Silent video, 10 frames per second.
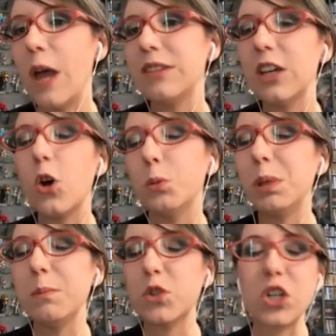I think old
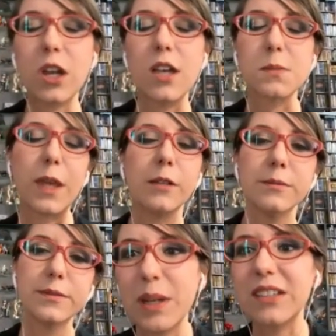people should cosplay,
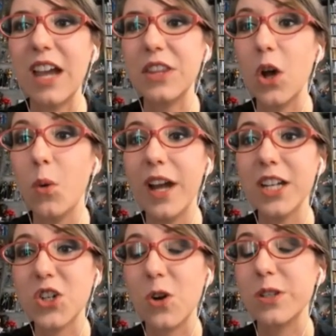but the
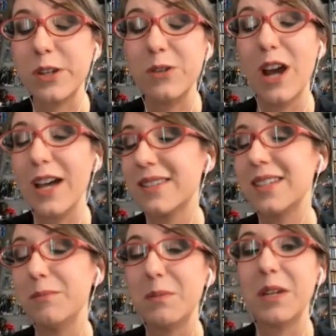Hawaiian shorts do not
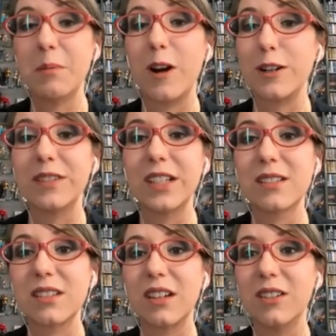seem to be a part of it.
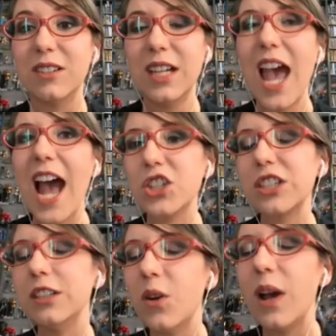So
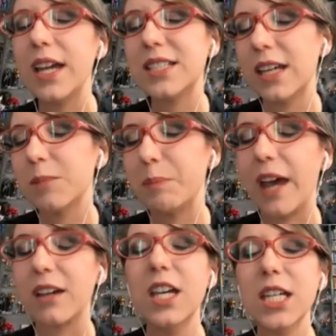actually, you know what? I take it
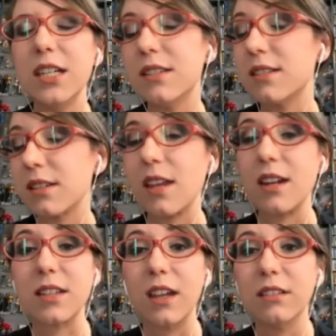back. He is 6
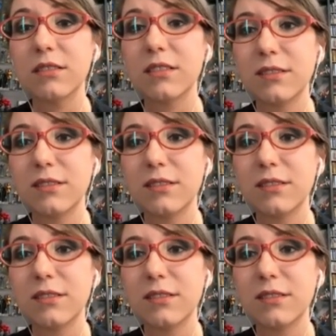out of 10.